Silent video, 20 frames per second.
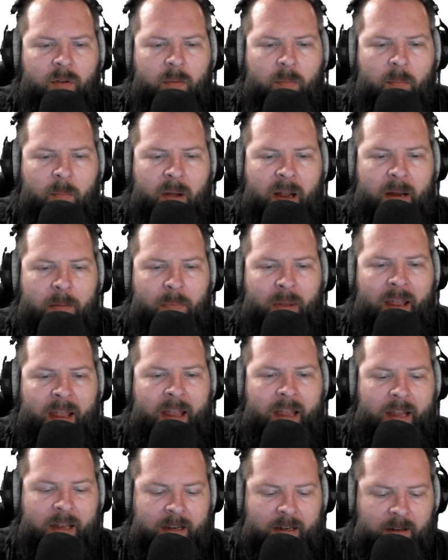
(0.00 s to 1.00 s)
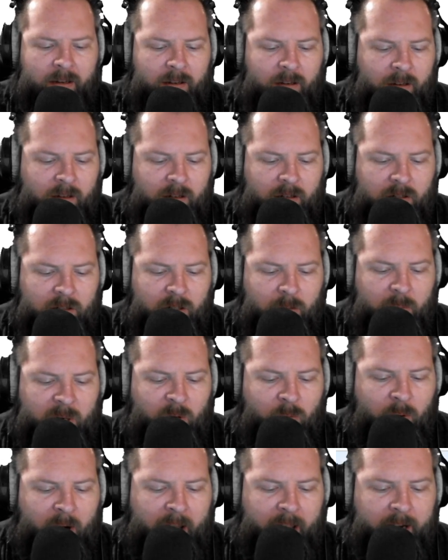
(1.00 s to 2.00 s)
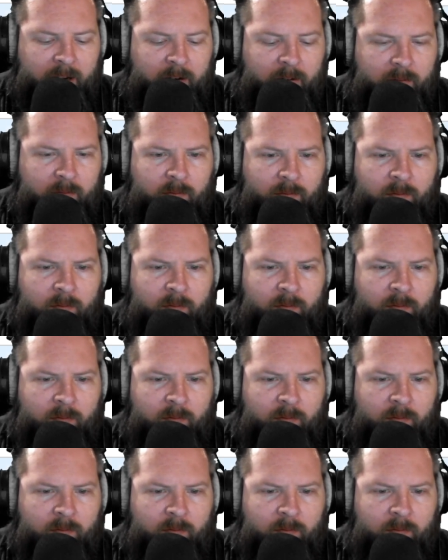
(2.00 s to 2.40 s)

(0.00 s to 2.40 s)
my pen to be red.